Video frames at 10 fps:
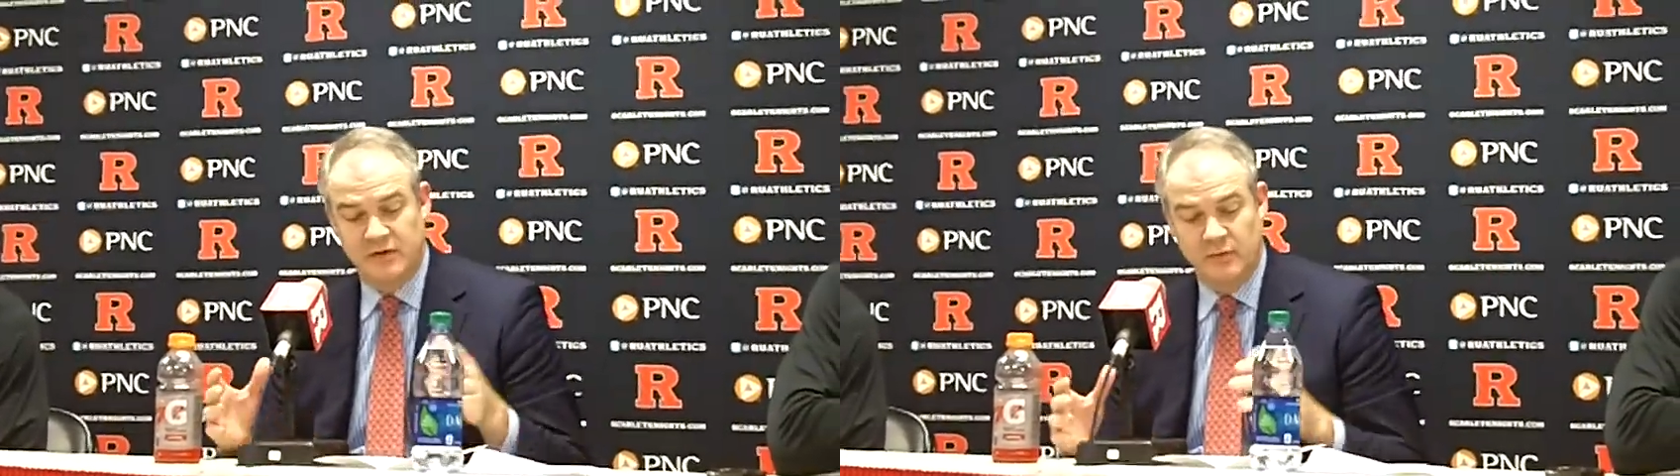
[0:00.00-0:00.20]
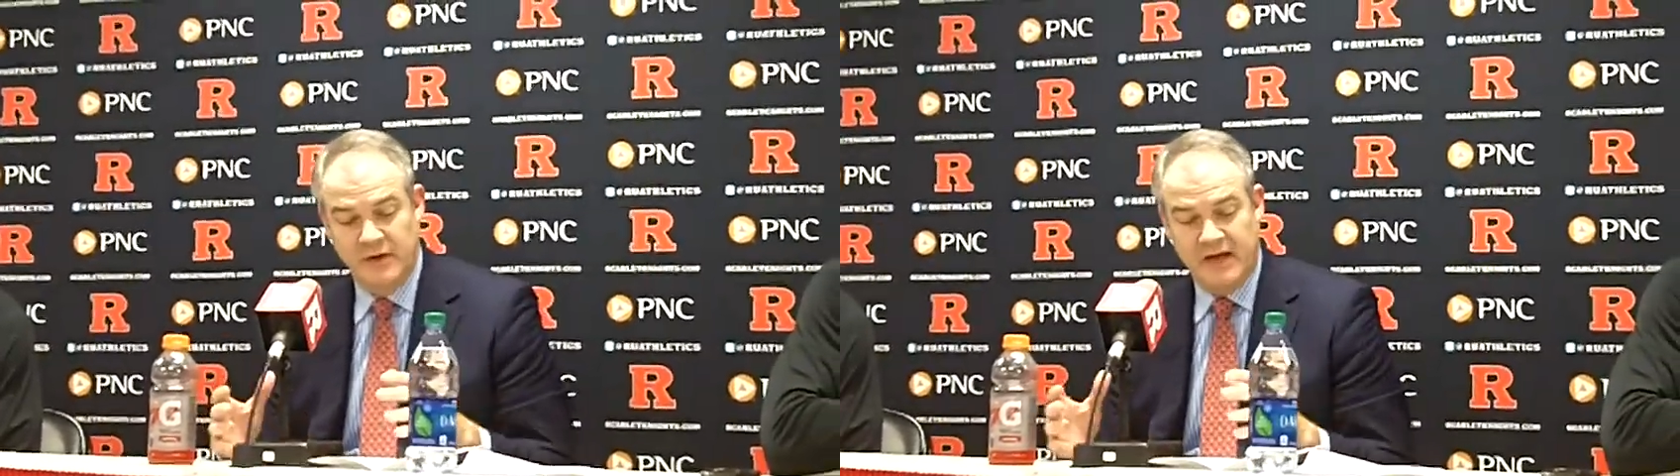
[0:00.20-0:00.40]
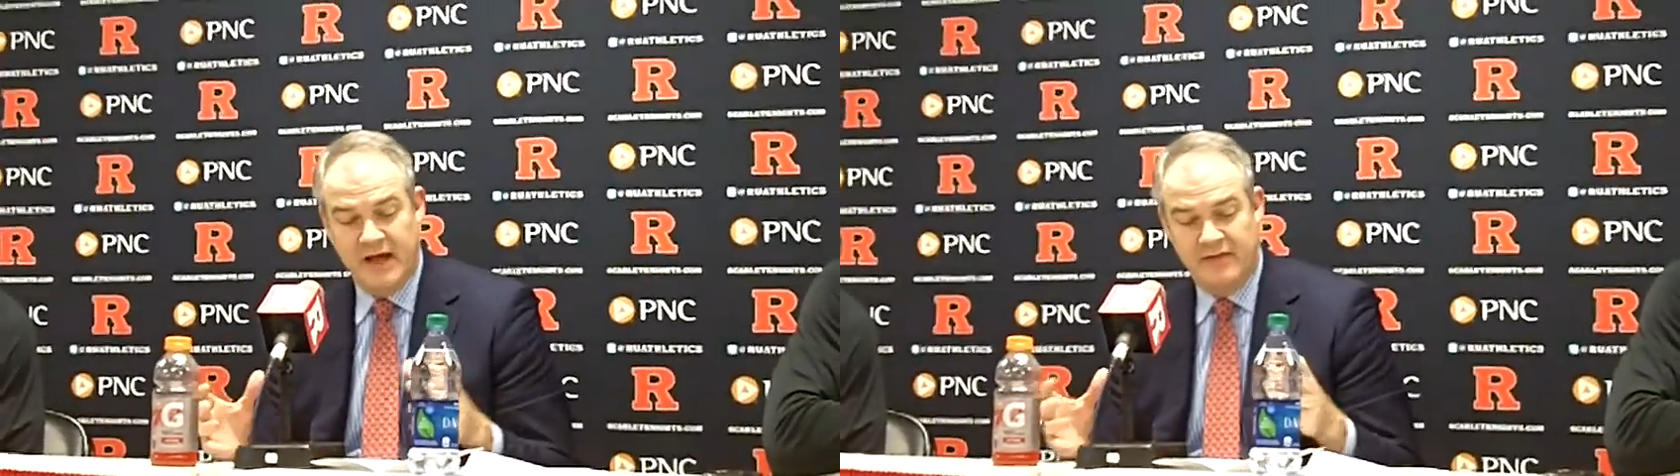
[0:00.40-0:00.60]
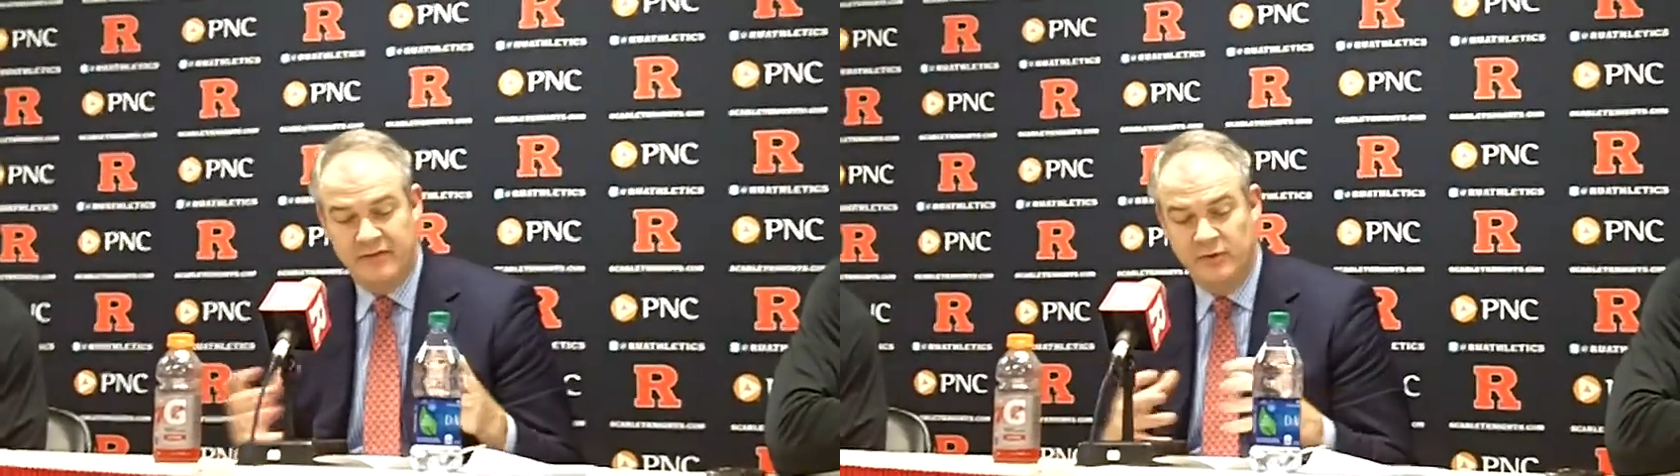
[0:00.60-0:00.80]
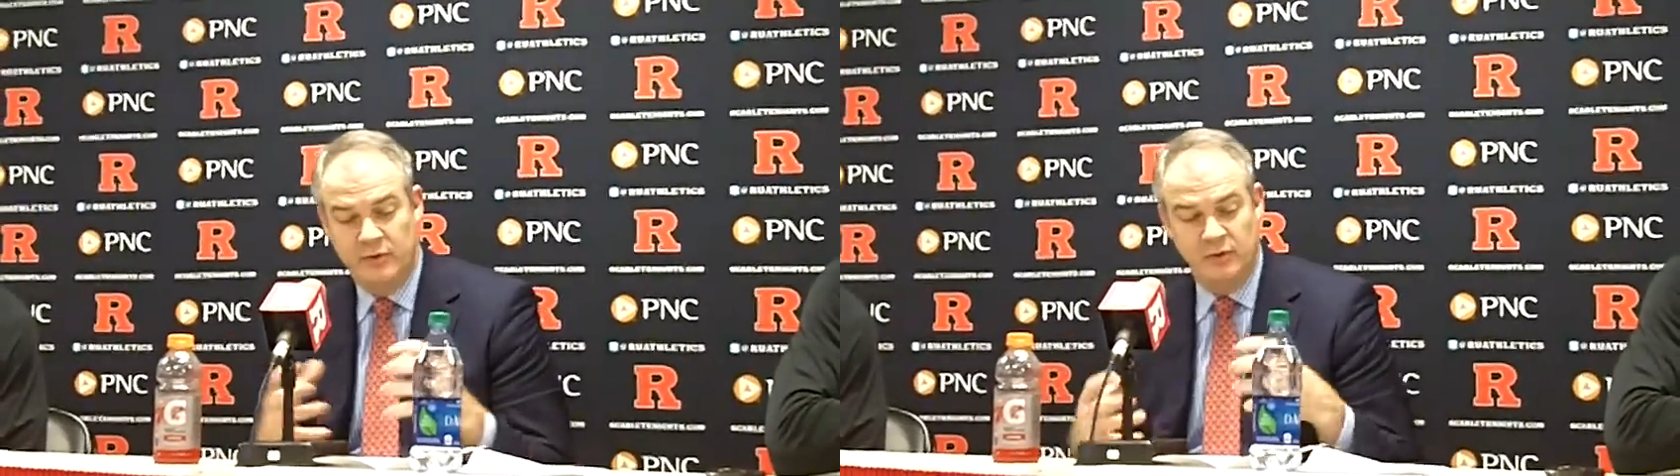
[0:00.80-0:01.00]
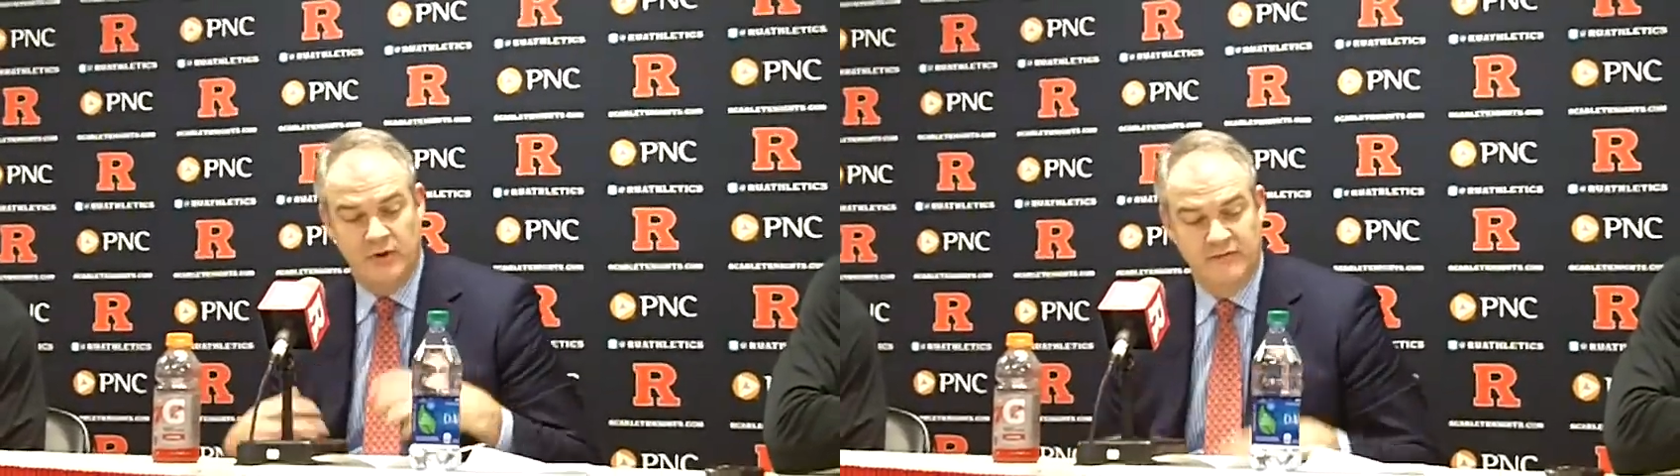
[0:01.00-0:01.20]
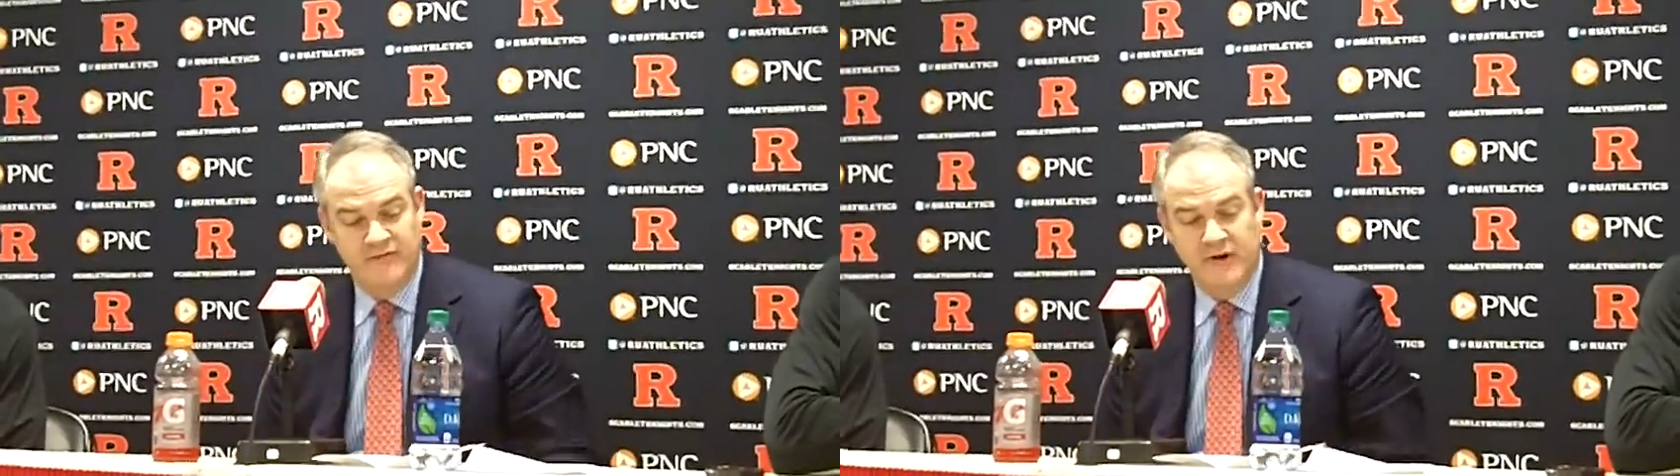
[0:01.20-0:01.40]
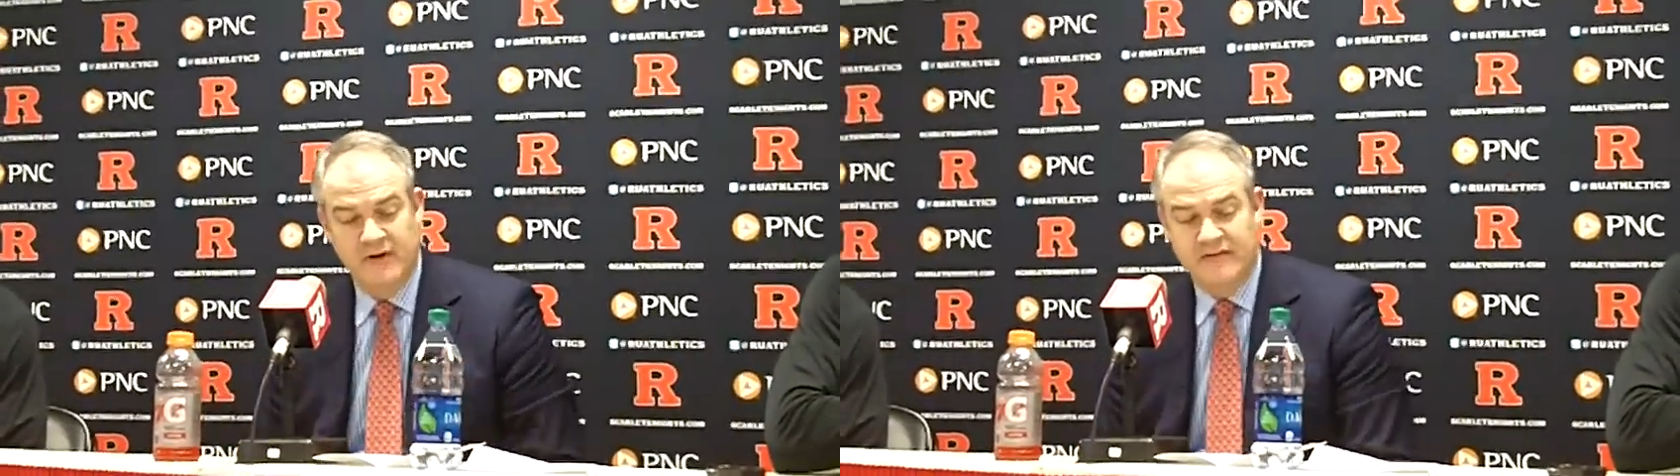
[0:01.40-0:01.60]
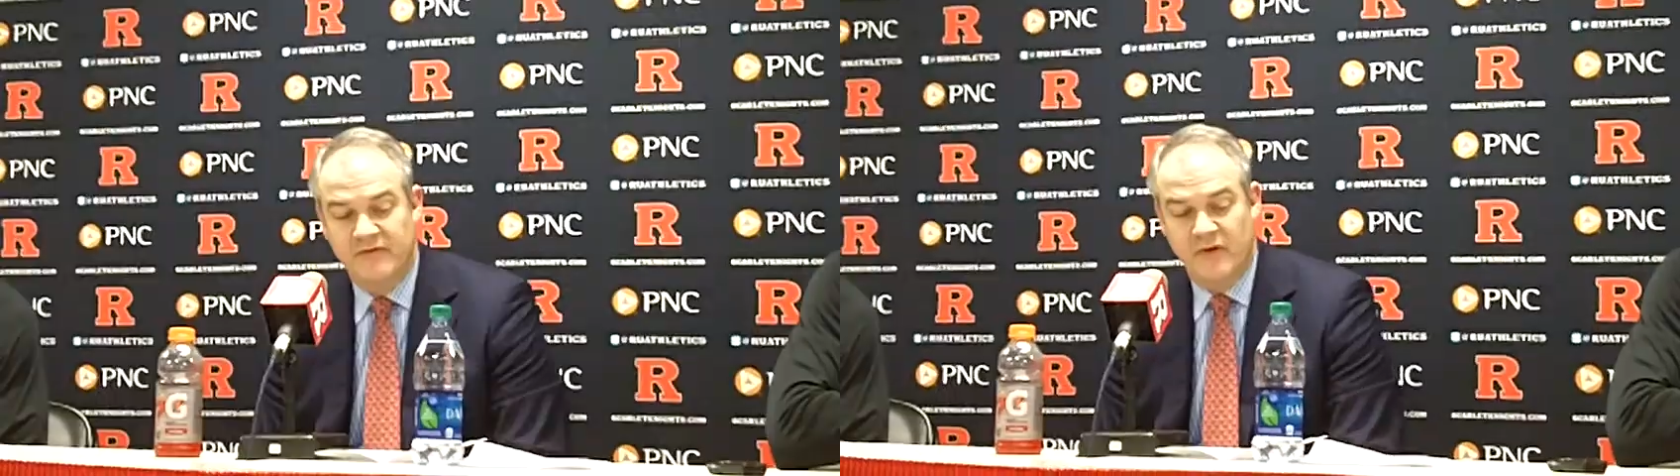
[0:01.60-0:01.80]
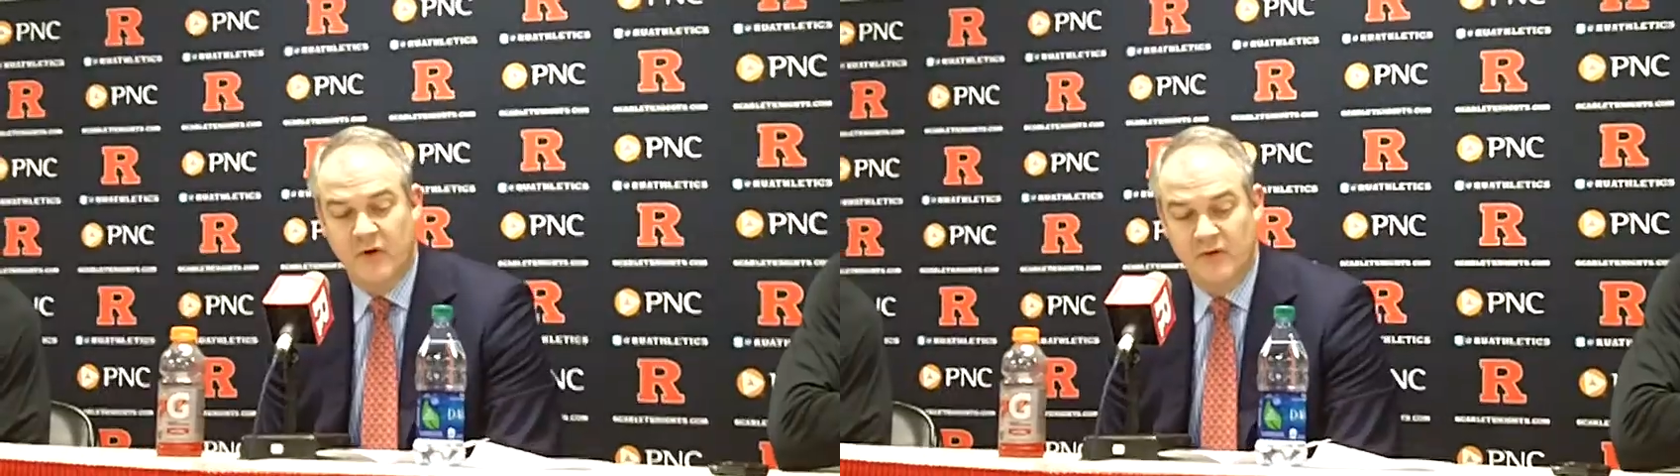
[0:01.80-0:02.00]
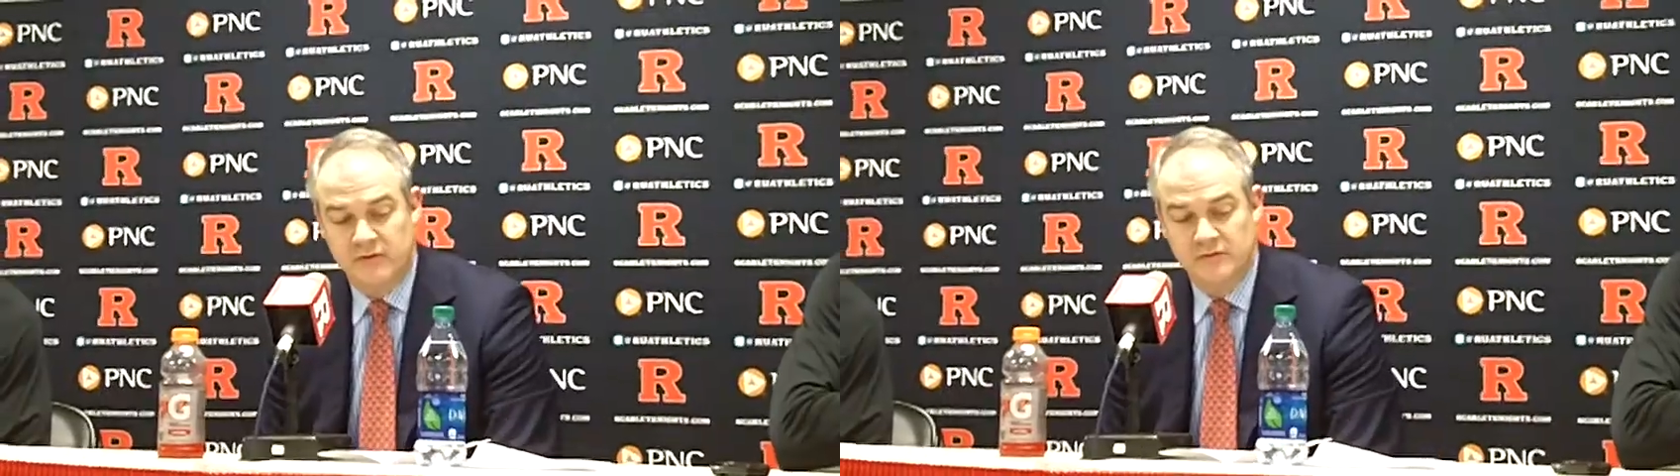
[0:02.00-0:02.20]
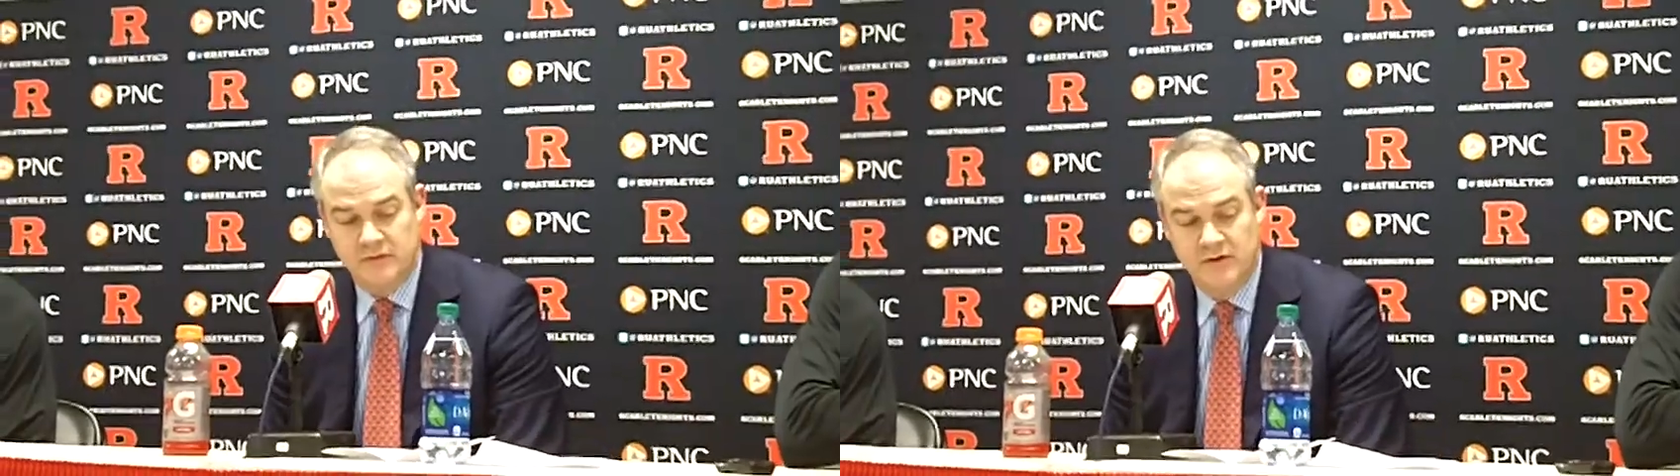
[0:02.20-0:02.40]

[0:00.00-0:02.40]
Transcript: So we got through a very difficult,